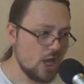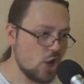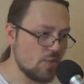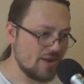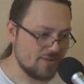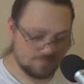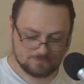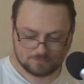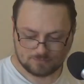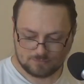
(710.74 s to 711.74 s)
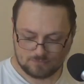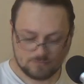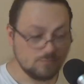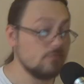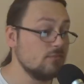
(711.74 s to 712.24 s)
Alright,
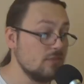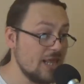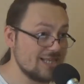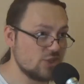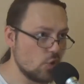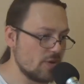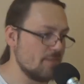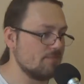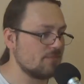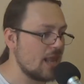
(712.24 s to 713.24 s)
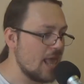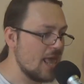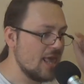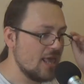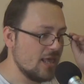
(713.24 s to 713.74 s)
next story.
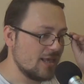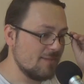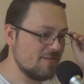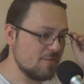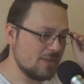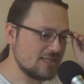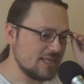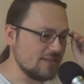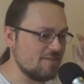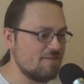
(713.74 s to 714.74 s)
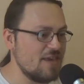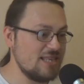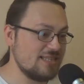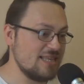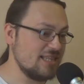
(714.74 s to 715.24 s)
Coming from The Sun,
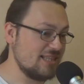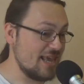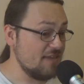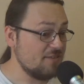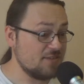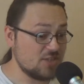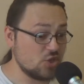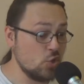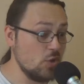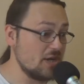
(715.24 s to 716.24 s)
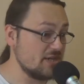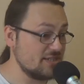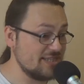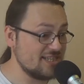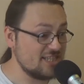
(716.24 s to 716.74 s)
facing death, schoolgirl
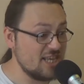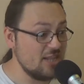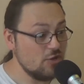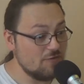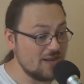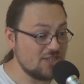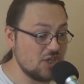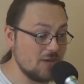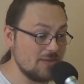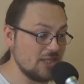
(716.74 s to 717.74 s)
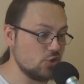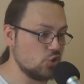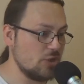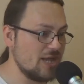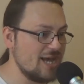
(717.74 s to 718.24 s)
16 who fled Germany to
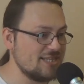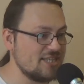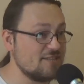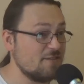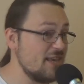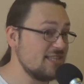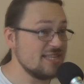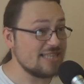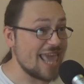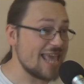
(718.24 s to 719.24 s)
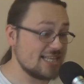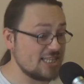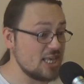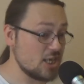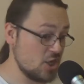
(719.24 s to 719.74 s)
join ISIS faces
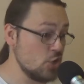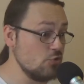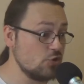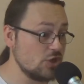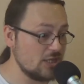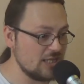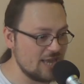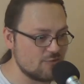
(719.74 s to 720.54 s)
execution in